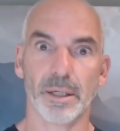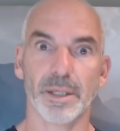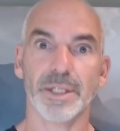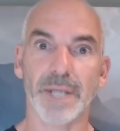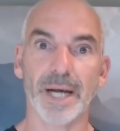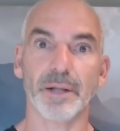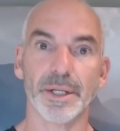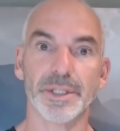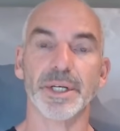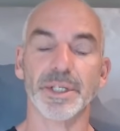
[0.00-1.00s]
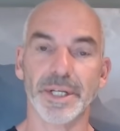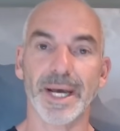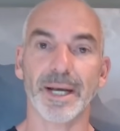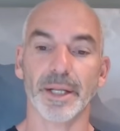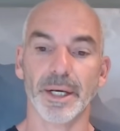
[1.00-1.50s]
Silence is
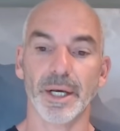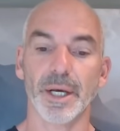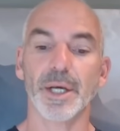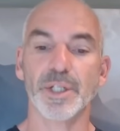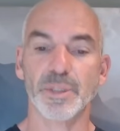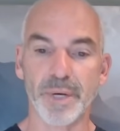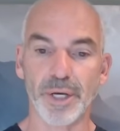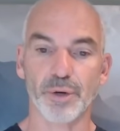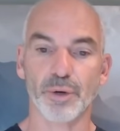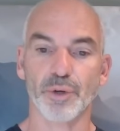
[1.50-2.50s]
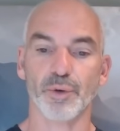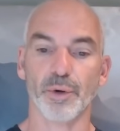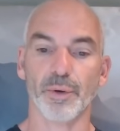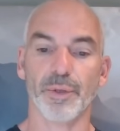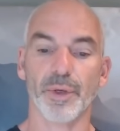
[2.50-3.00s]
deadly. Speak your
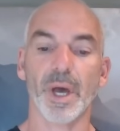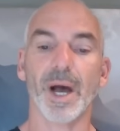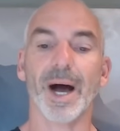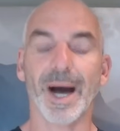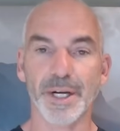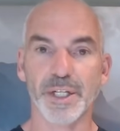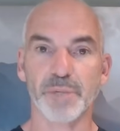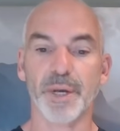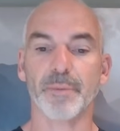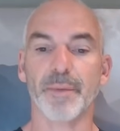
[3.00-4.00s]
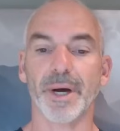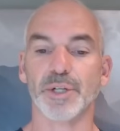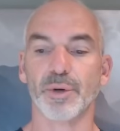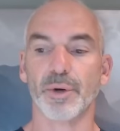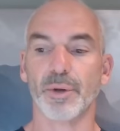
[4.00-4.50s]
truth. I speak my
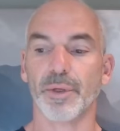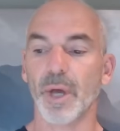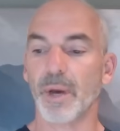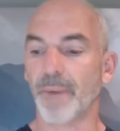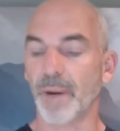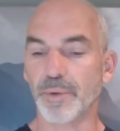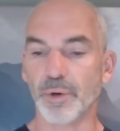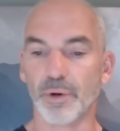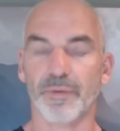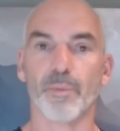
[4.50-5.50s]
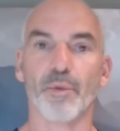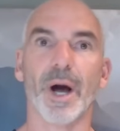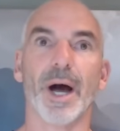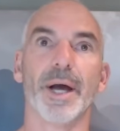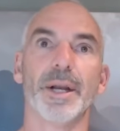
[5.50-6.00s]
truth my beautiful
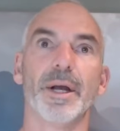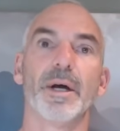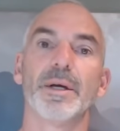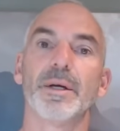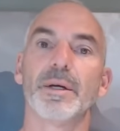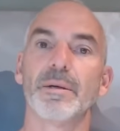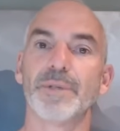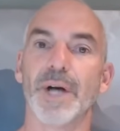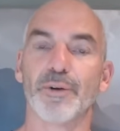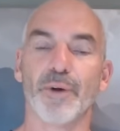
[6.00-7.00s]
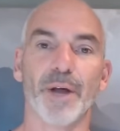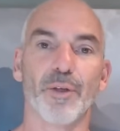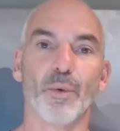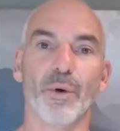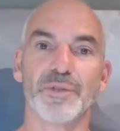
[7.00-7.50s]
bride, Dr.
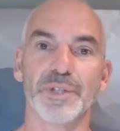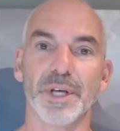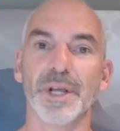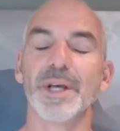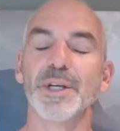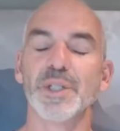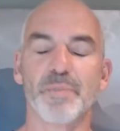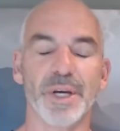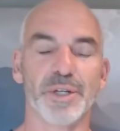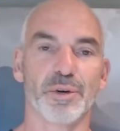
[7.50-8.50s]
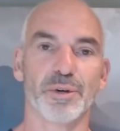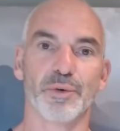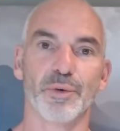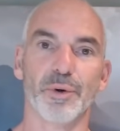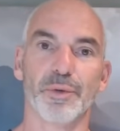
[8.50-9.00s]
Heather Wolfson, speaks her
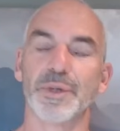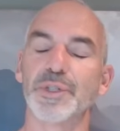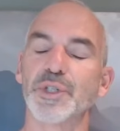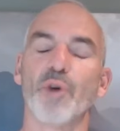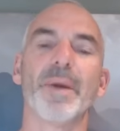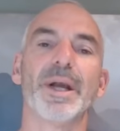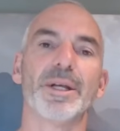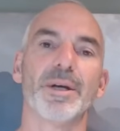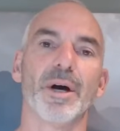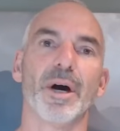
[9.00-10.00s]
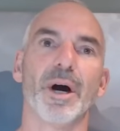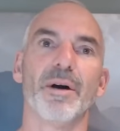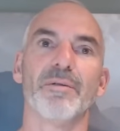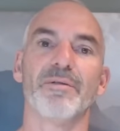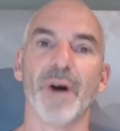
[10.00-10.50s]
truth. So many
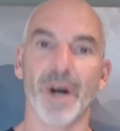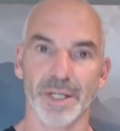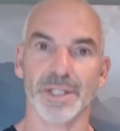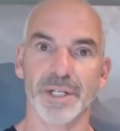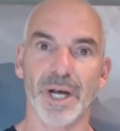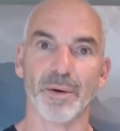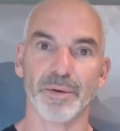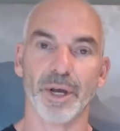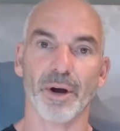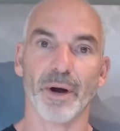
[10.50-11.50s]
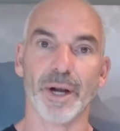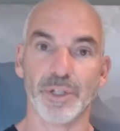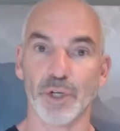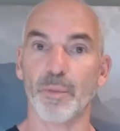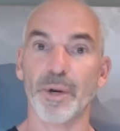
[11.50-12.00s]
of us out there, and
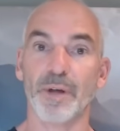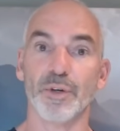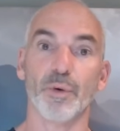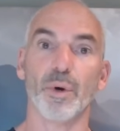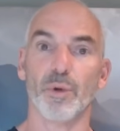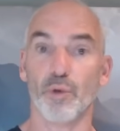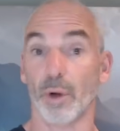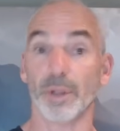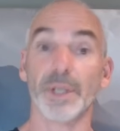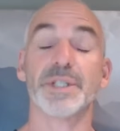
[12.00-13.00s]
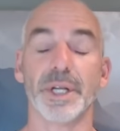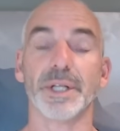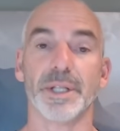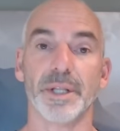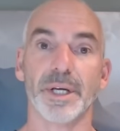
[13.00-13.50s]
so many of you who are listening
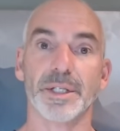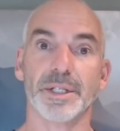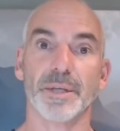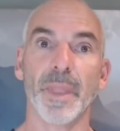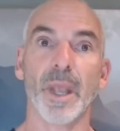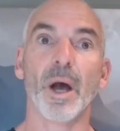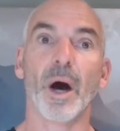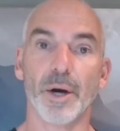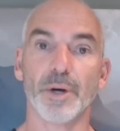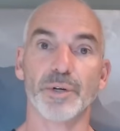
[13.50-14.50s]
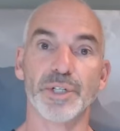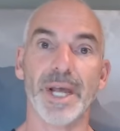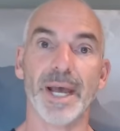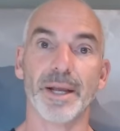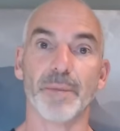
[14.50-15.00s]
to this,
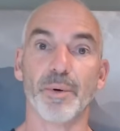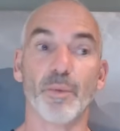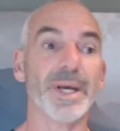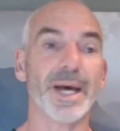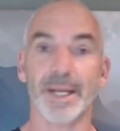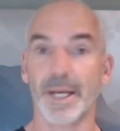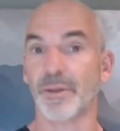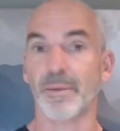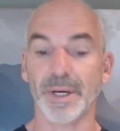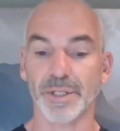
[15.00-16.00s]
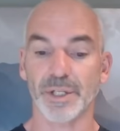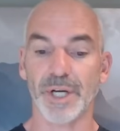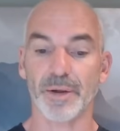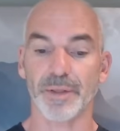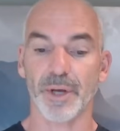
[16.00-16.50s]
understand it, but we got to get the message
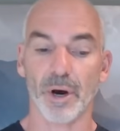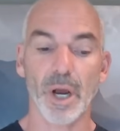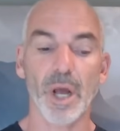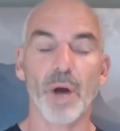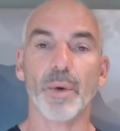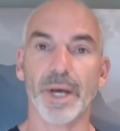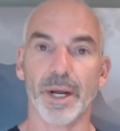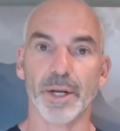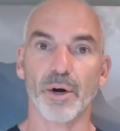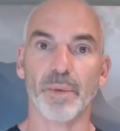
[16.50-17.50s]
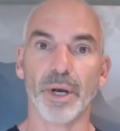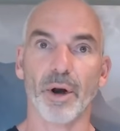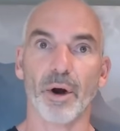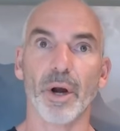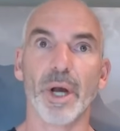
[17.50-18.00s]
out there. We got to go
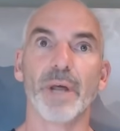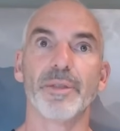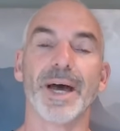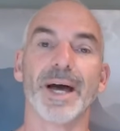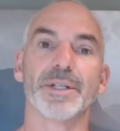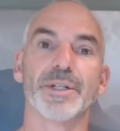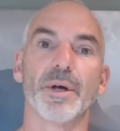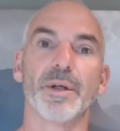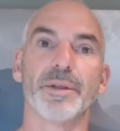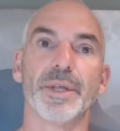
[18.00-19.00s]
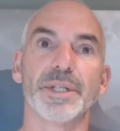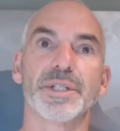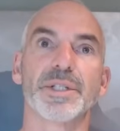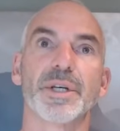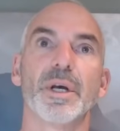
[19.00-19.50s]
bigger that
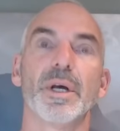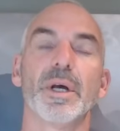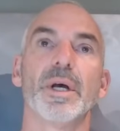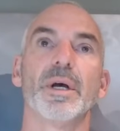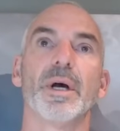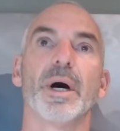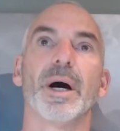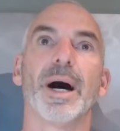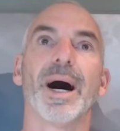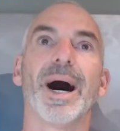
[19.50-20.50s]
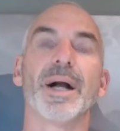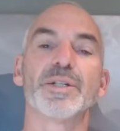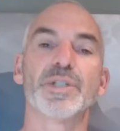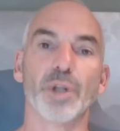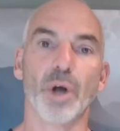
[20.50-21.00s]
this uh,
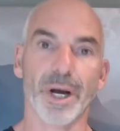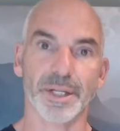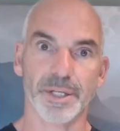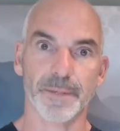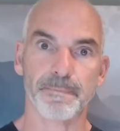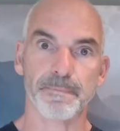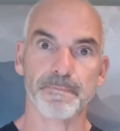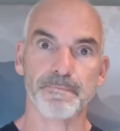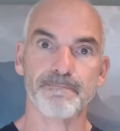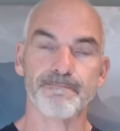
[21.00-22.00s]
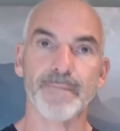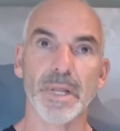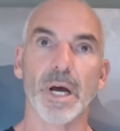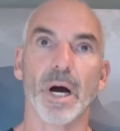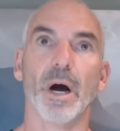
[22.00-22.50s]
onslaught
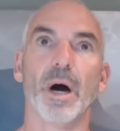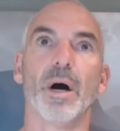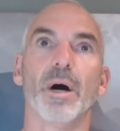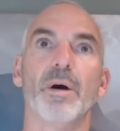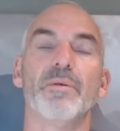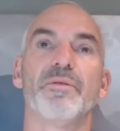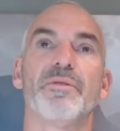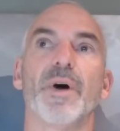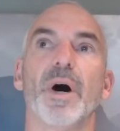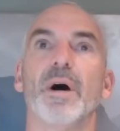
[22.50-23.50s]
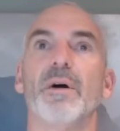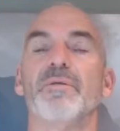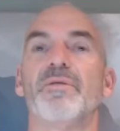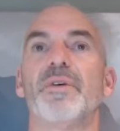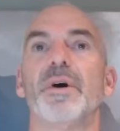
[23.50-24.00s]
of,
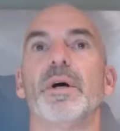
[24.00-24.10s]
of,